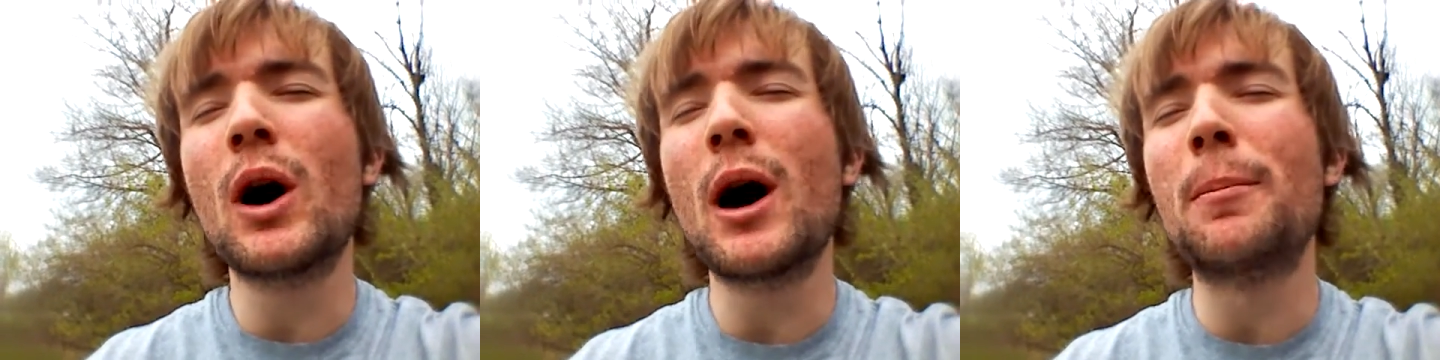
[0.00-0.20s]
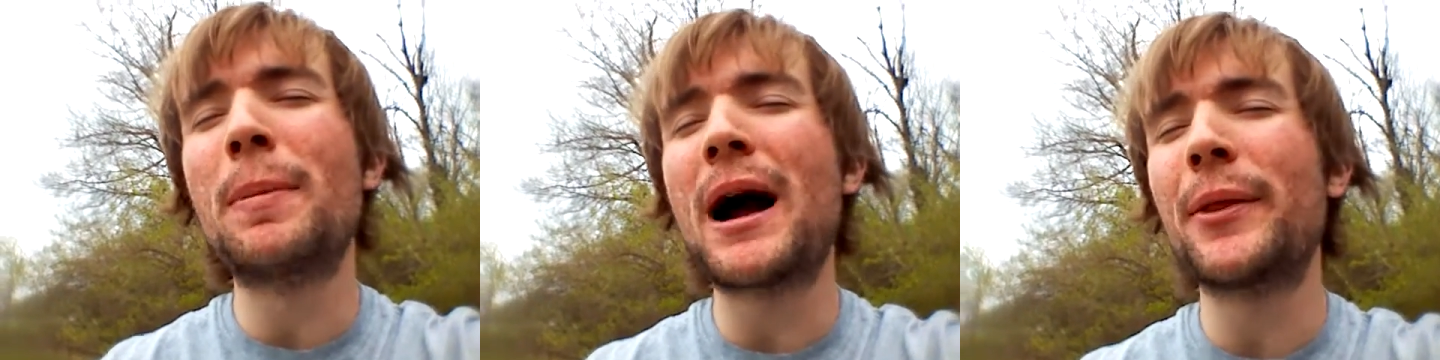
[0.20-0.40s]

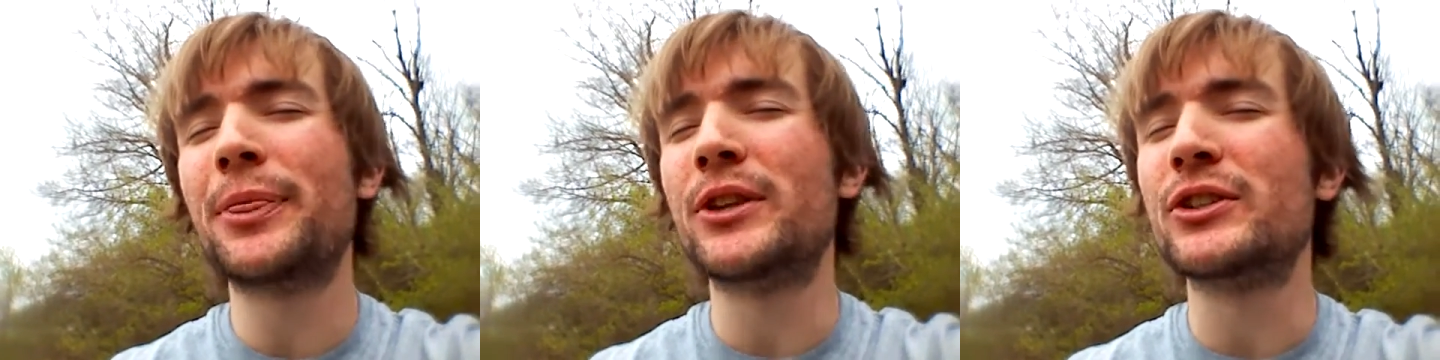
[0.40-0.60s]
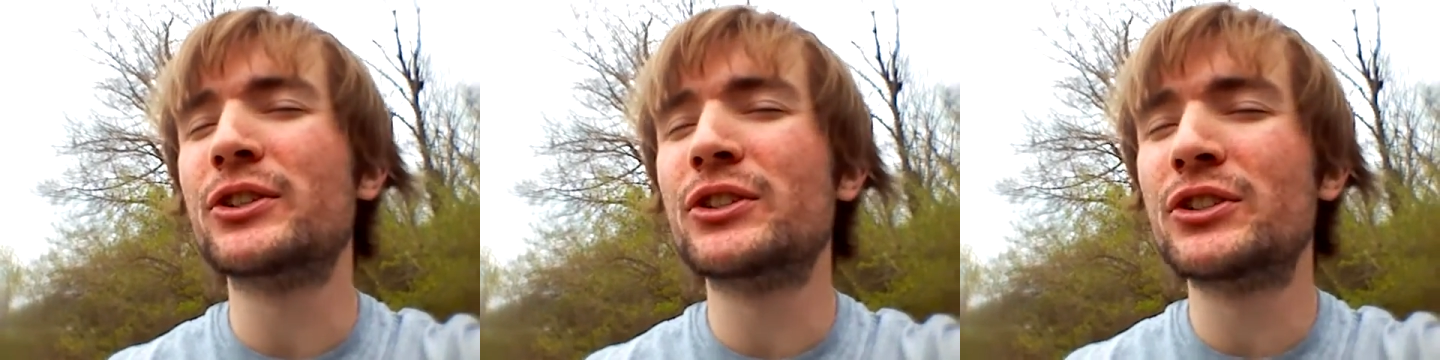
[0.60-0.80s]
about
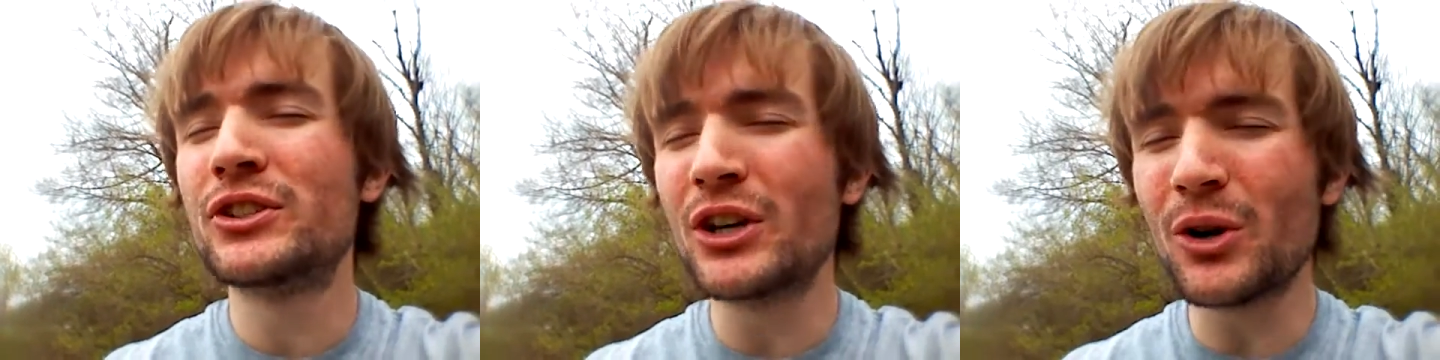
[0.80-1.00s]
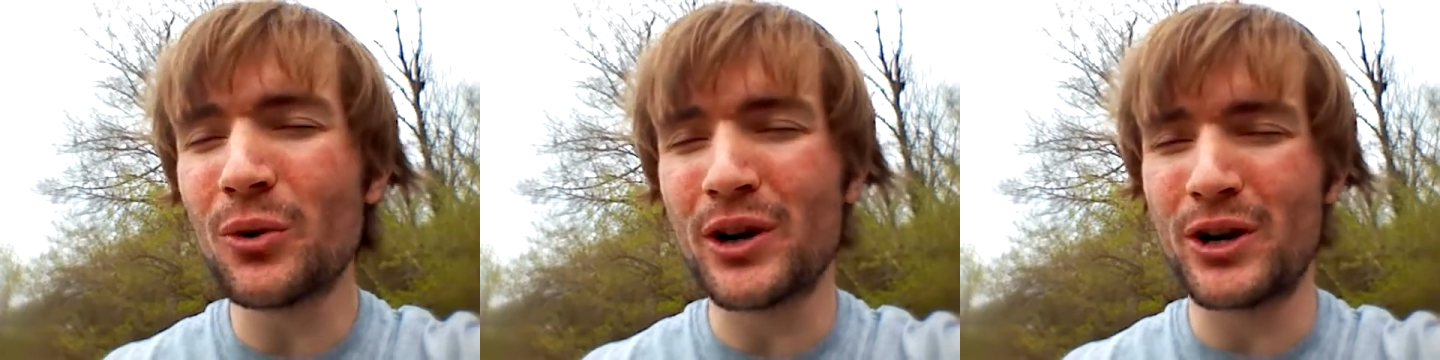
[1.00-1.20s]
the
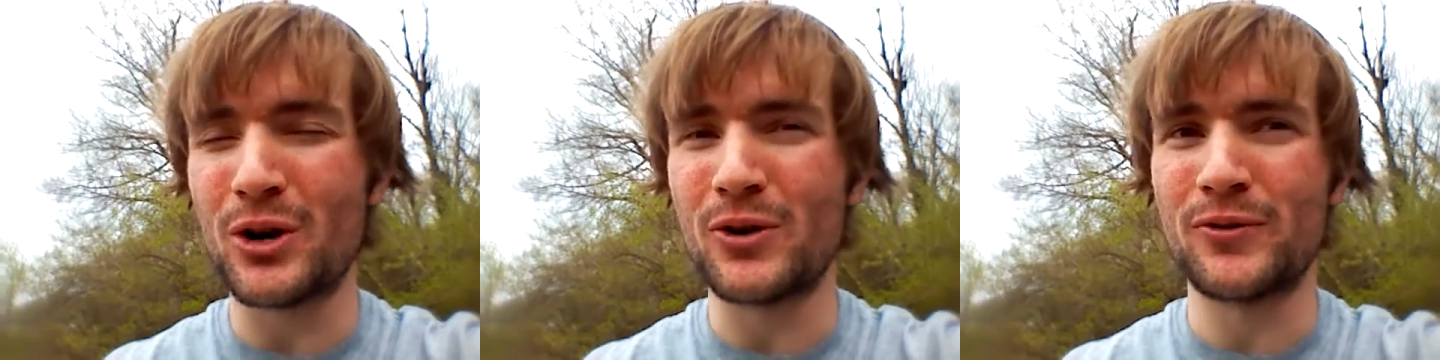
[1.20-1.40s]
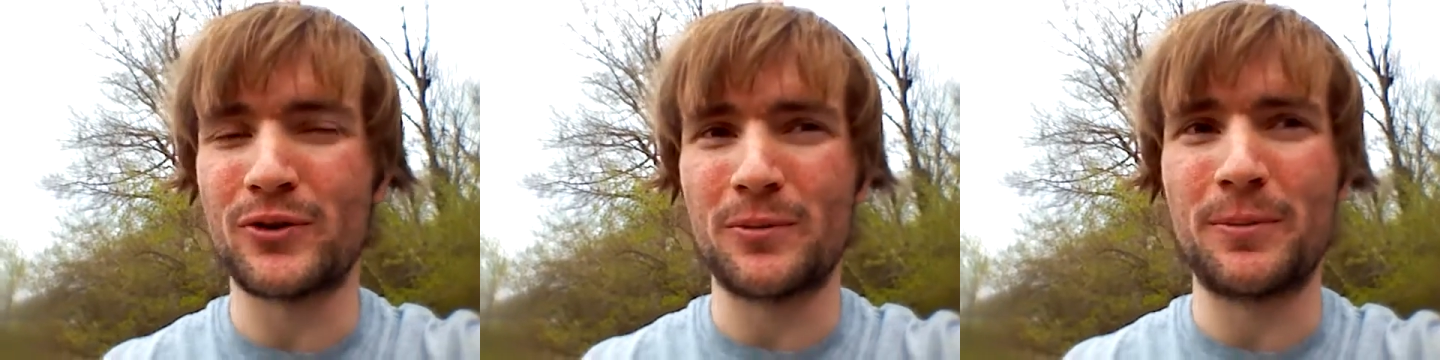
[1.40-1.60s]

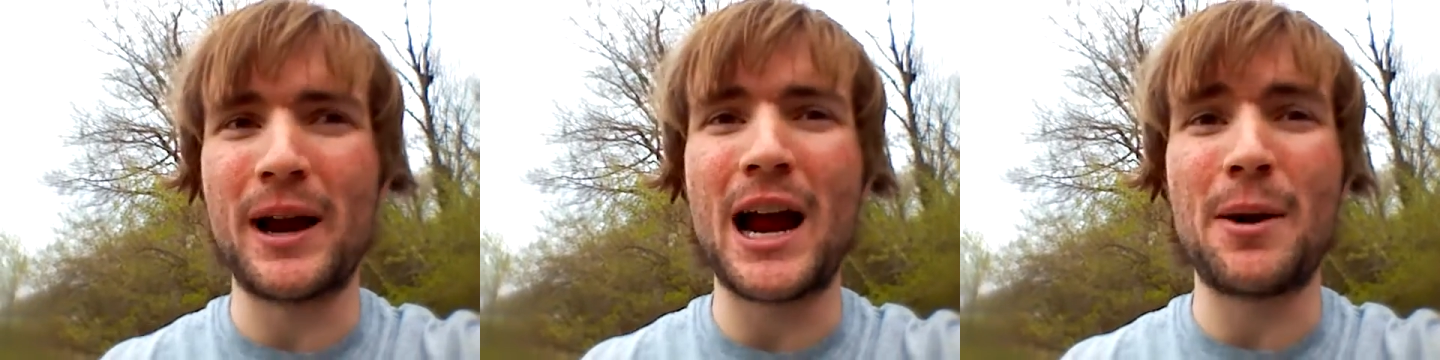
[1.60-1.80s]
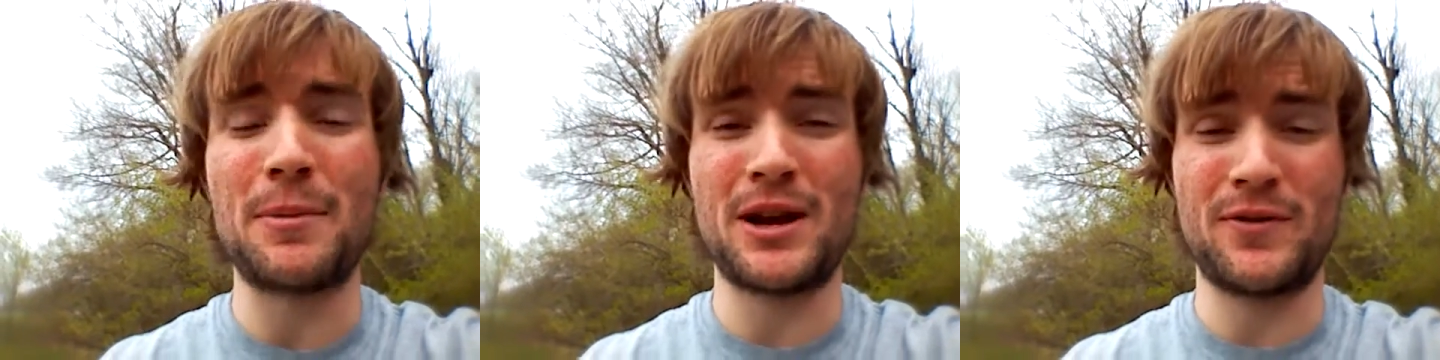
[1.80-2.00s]
cereal for
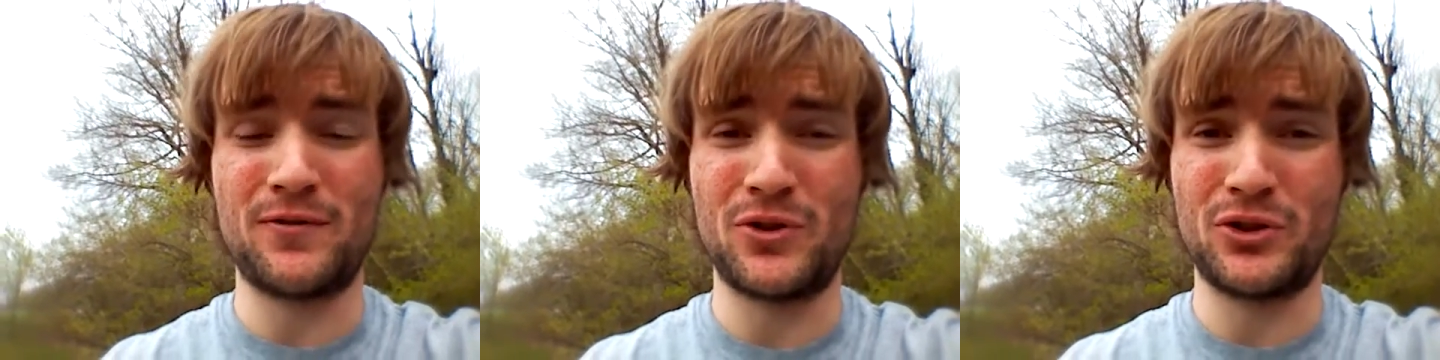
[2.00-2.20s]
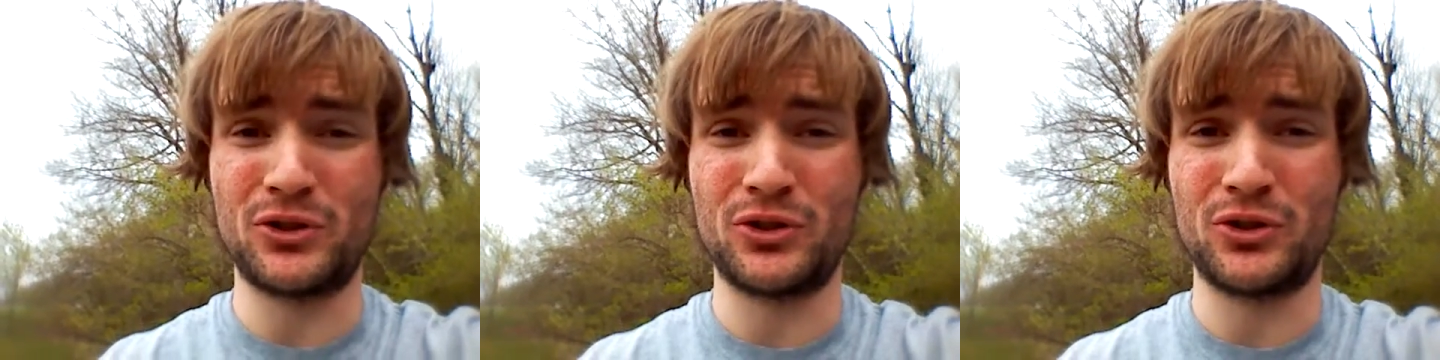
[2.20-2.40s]
Batman vs.